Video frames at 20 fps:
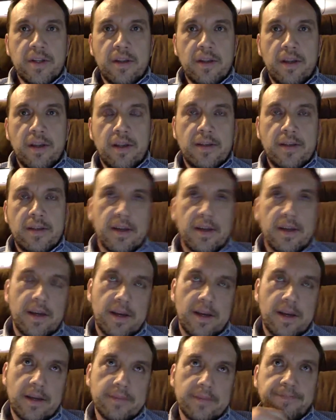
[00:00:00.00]

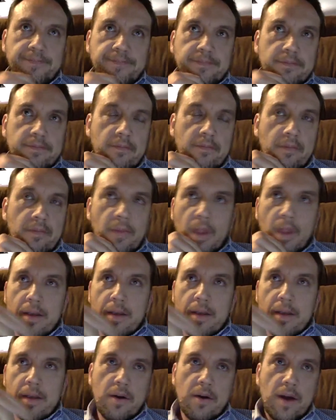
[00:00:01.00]
that
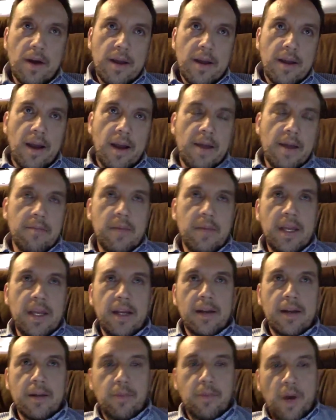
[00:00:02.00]
you know, I
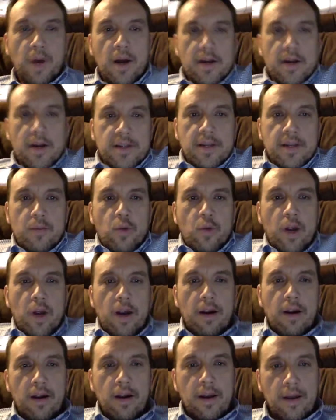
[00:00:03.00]
meet at a bar
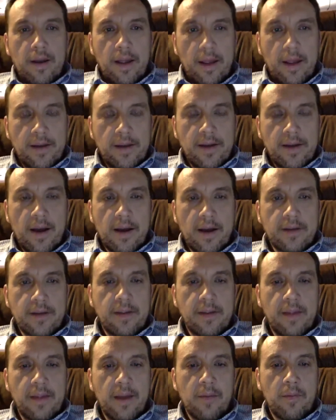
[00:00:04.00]
somewhere and talk to
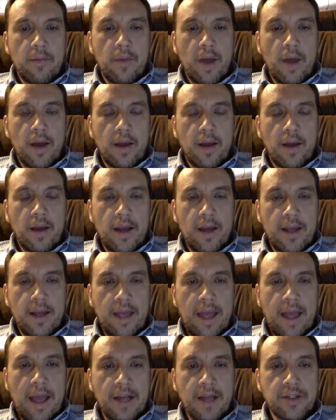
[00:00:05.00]
them kind of
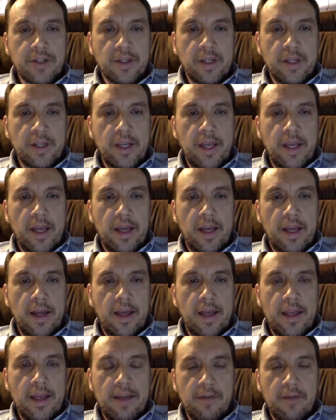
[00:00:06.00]
casually, and
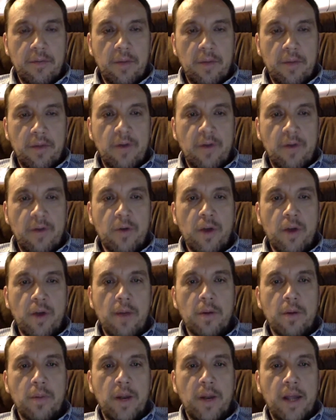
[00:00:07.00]
I give them my phone
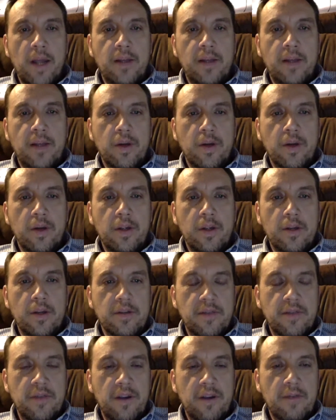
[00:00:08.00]
number, but I do it
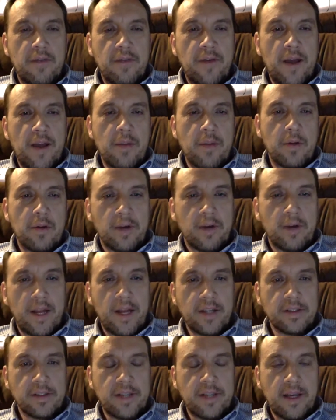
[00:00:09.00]
using verifiable
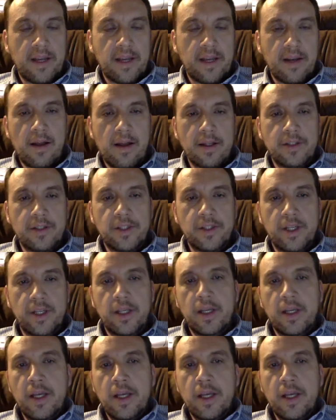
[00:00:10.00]
credential technology.